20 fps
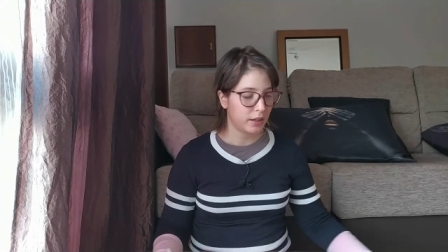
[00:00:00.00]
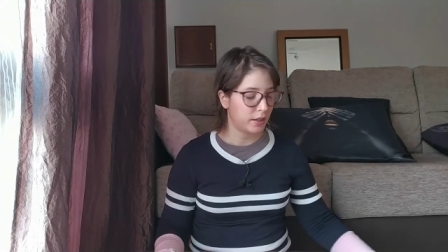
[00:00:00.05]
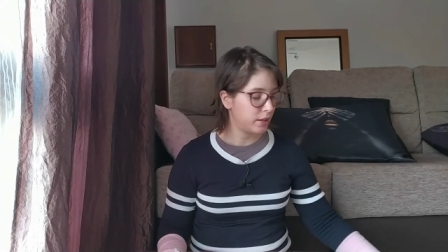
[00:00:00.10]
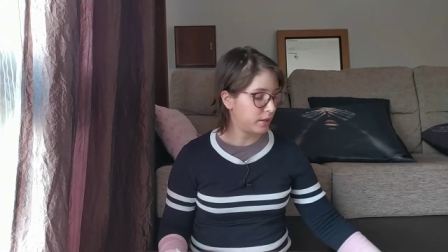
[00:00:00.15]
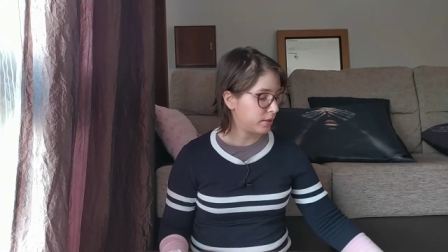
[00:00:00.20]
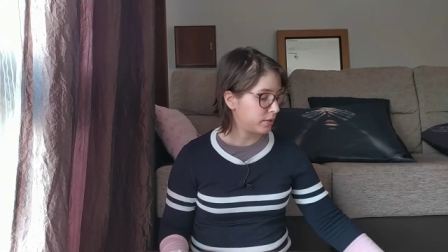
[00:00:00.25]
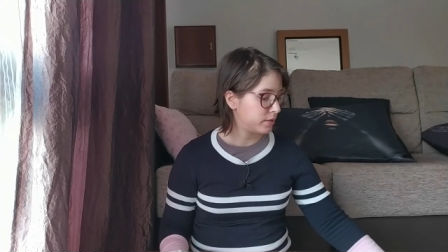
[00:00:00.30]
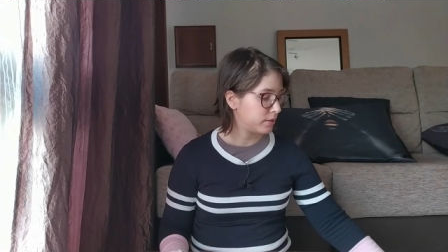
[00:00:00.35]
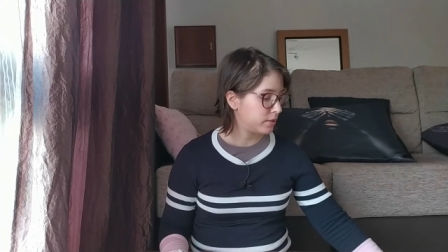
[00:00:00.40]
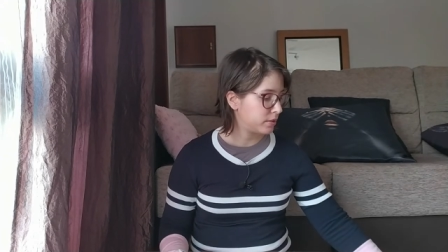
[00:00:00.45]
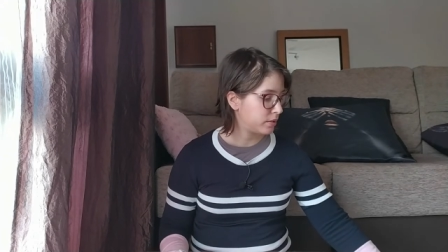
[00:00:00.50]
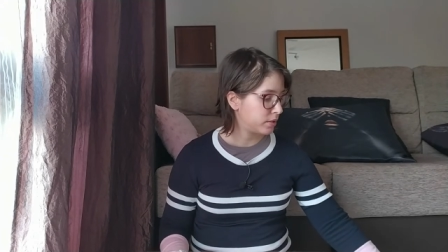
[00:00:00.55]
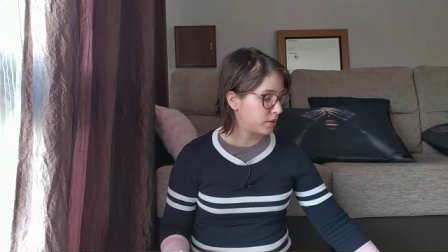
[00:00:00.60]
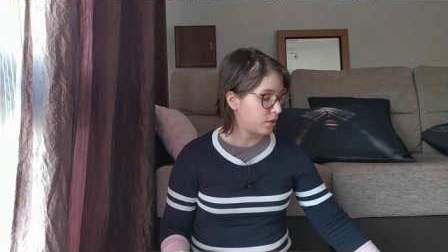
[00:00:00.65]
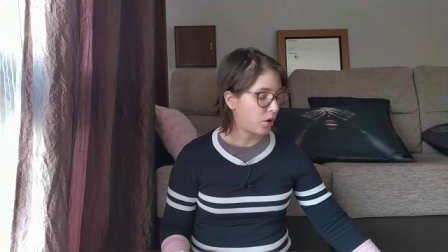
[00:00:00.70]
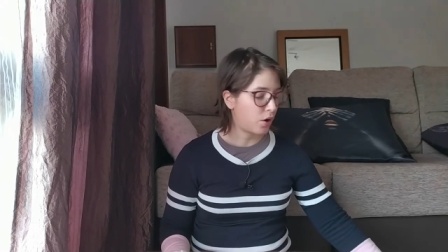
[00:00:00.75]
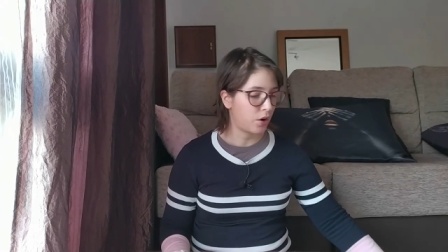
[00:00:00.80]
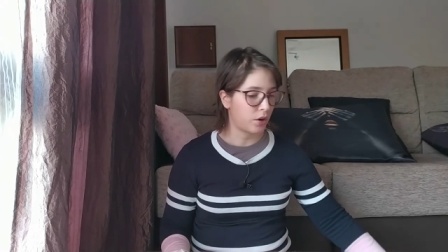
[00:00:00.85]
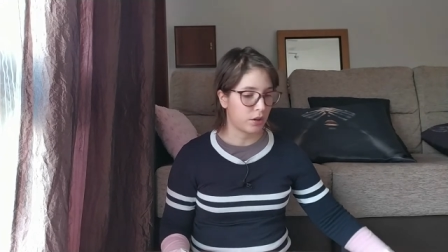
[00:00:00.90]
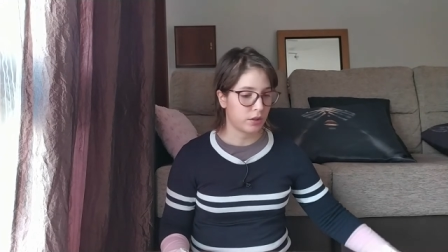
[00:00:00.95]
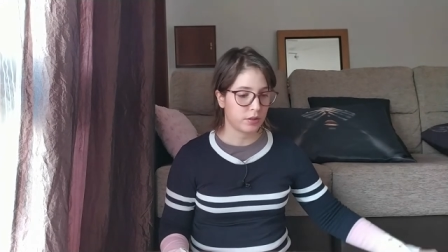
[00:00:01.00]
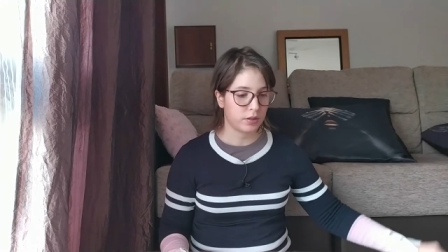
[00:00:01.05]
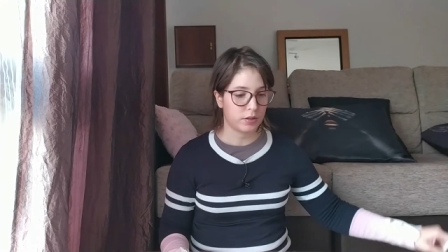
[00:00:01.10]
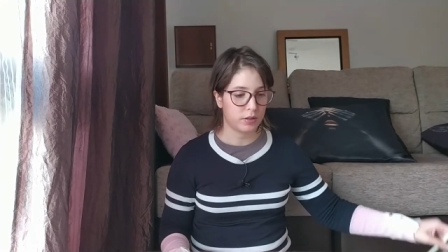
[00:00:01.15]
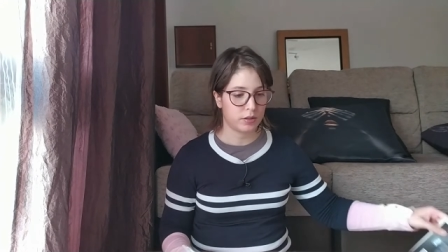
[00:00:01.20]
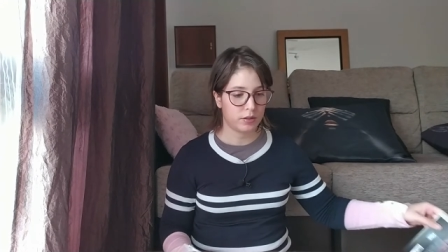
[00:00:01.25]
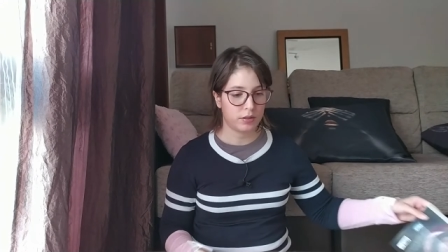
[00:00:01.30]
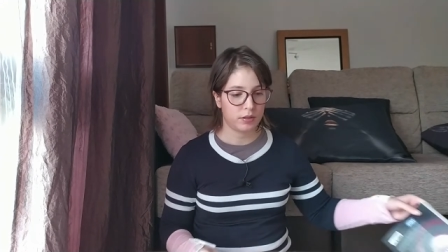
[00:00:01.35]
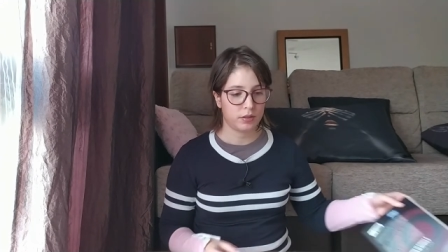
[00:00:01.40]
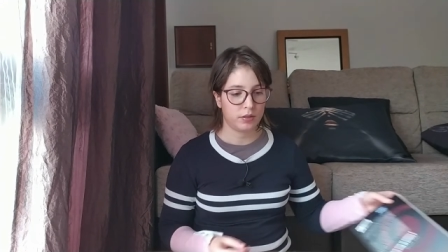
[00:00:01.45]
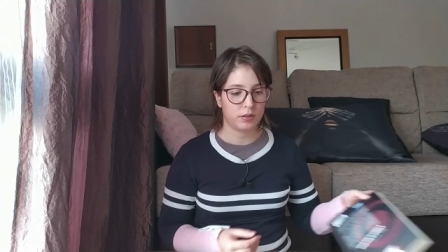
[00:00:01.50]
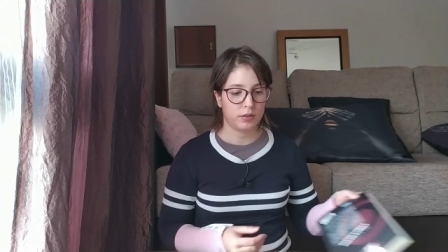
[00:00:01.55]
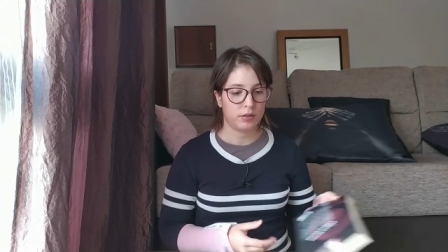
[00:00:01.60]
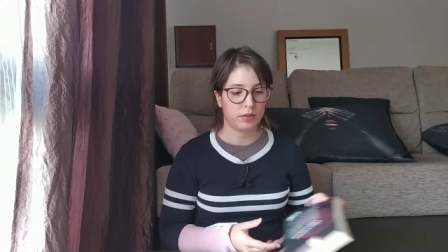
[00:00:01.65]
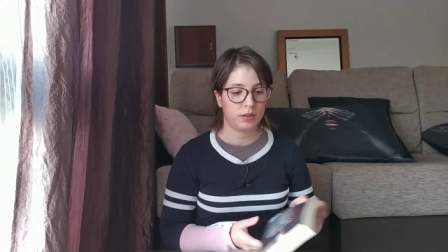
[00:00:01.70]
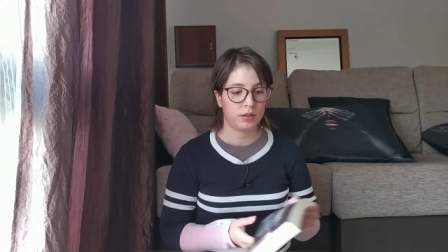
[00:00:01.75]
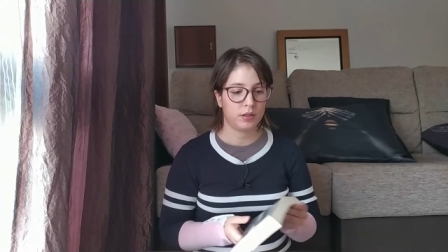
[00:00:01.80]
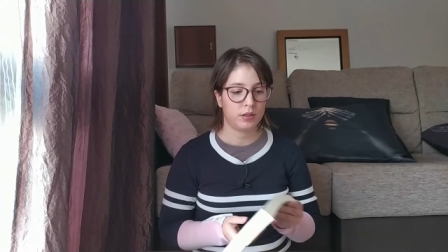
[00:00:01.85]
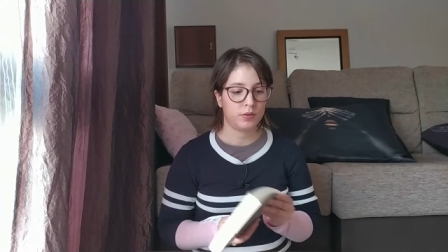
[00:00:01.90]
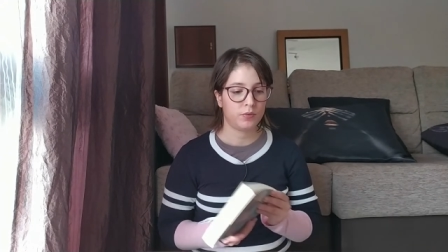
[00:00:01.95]
at August,
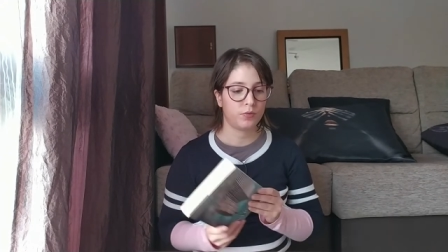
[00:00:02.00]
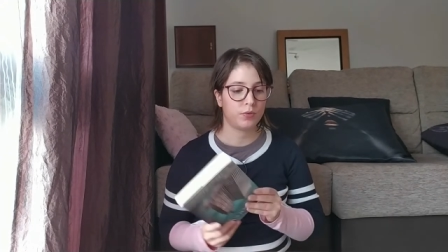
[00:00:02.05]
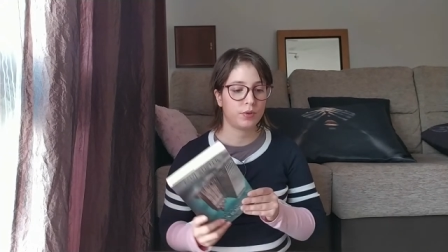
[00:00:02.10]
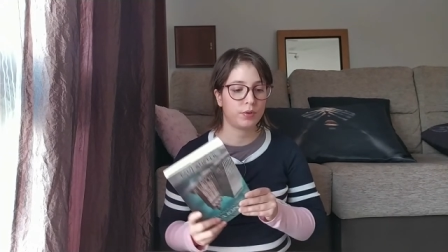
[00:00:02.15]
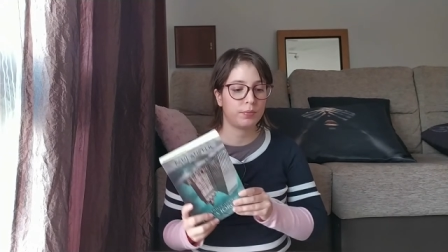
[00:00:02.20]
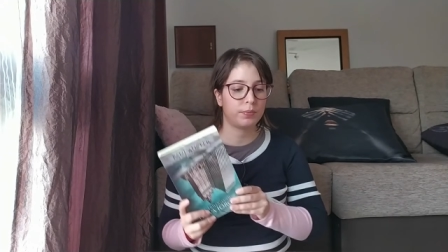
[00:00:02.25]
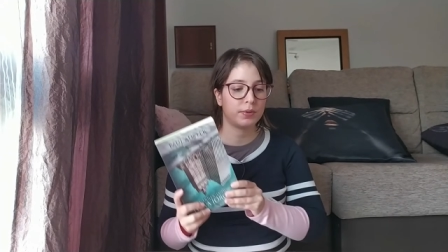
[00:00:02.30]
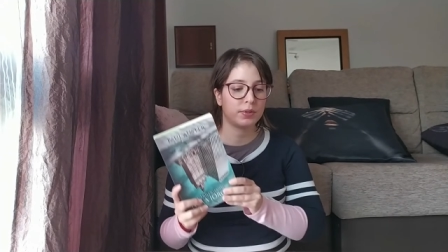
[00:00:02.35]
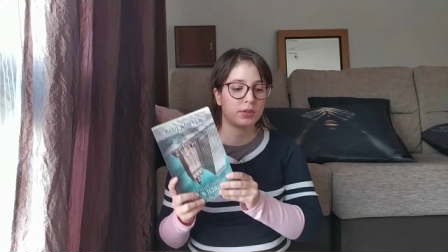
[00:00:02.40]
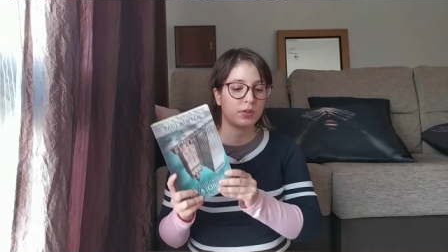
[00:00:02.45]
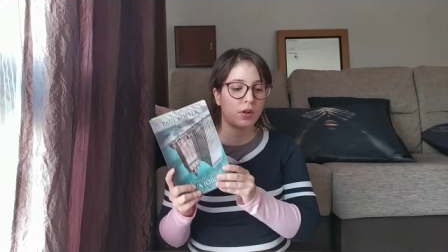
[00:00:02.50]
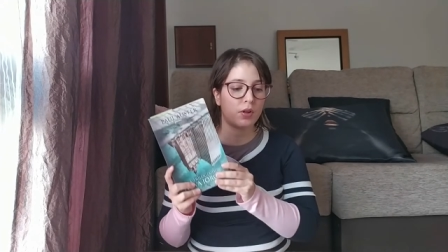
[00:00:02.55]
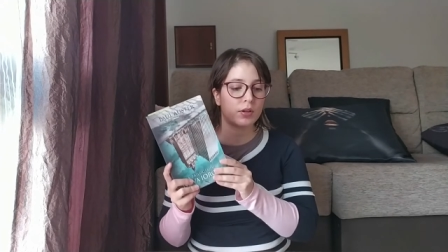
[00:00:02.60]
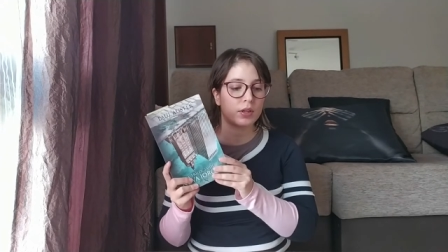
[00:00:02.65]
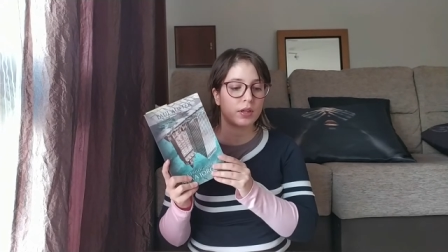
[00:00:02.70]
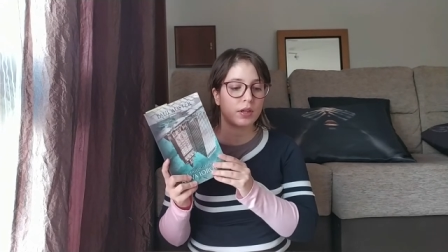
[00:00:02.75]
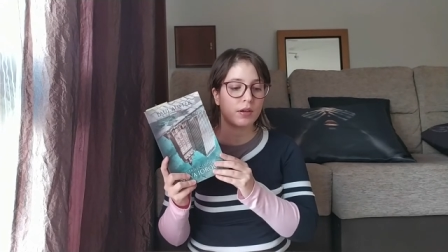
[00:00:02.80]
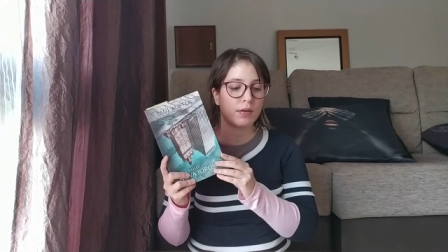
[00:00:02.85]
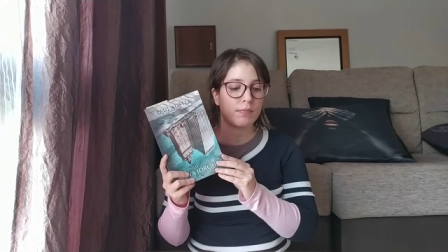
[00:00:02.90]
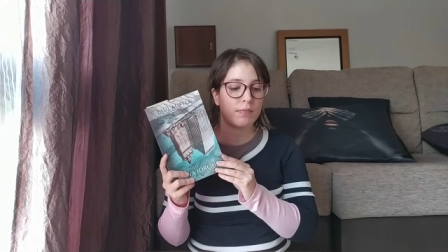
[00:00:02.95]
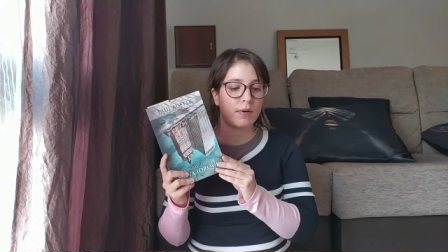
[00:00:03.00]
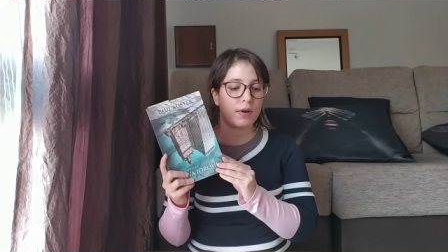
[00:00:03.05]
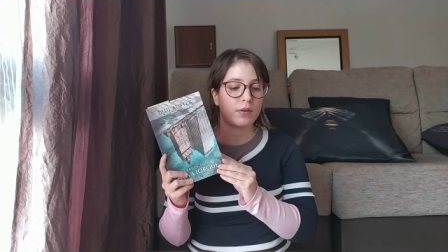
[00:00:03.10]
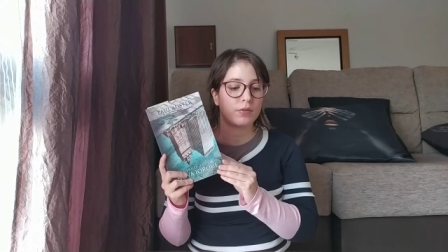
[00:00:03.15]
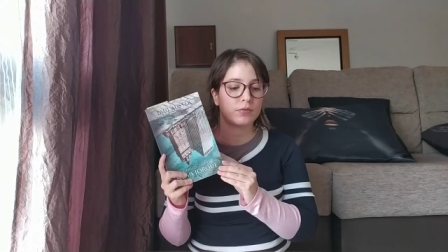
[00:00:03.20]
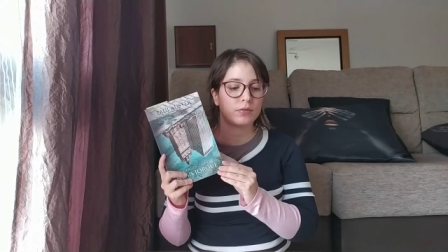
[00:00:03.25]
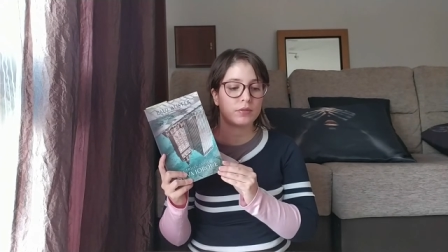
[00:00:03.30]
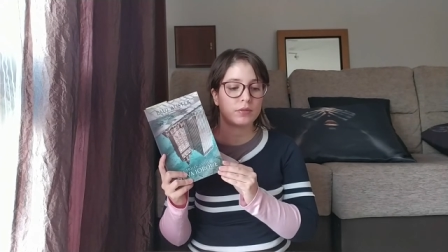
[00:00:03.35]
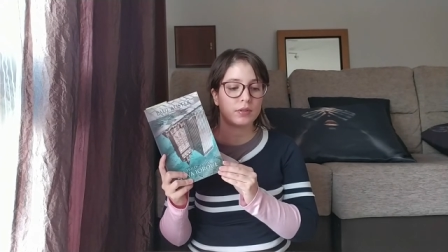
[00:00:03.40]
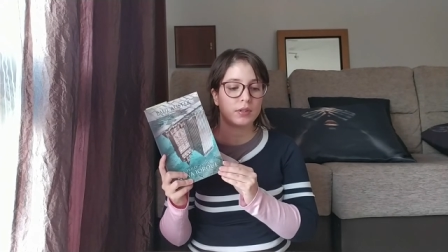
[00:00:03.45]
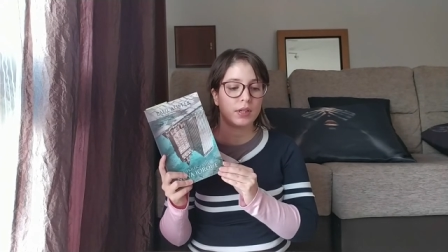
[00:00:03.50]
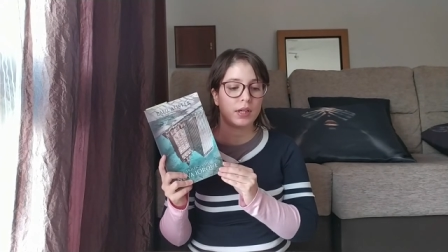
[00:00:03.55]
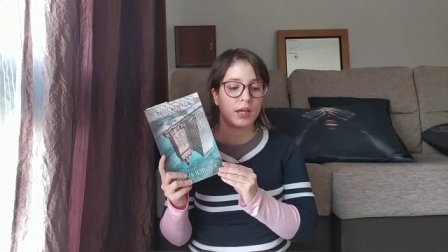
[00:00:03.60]
we'll be talking about